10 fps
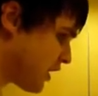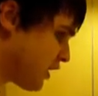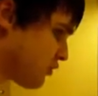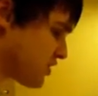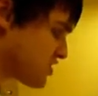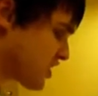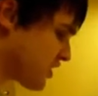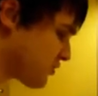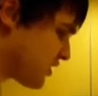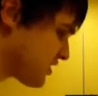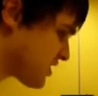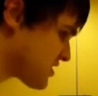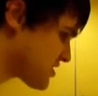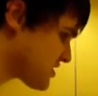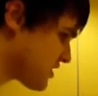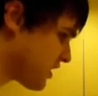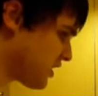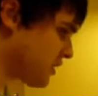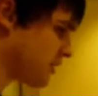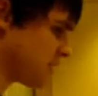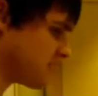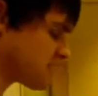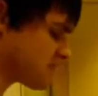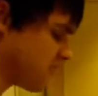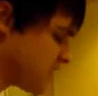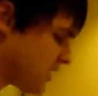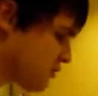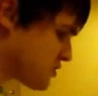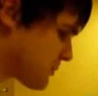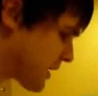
and on this channel he does videos